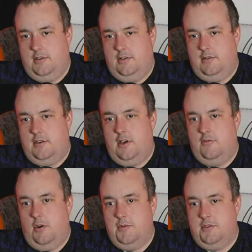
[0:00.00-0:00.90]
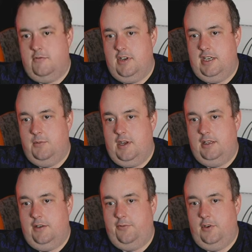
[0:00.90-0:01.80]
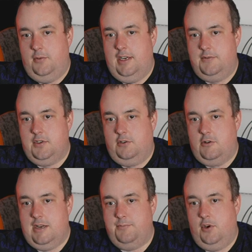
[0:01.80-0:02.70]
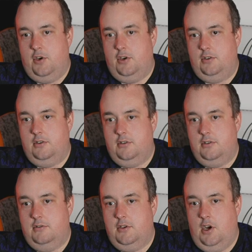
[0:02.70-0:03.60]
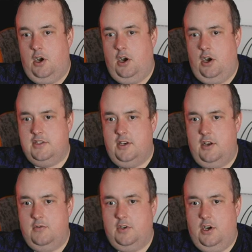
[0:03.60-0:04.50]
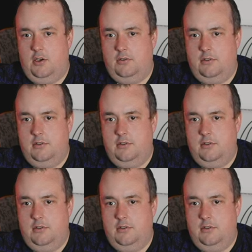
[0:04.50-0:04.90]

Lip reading: turned Robertson really well left through here. That was a great ball. Oh, it's an own goal.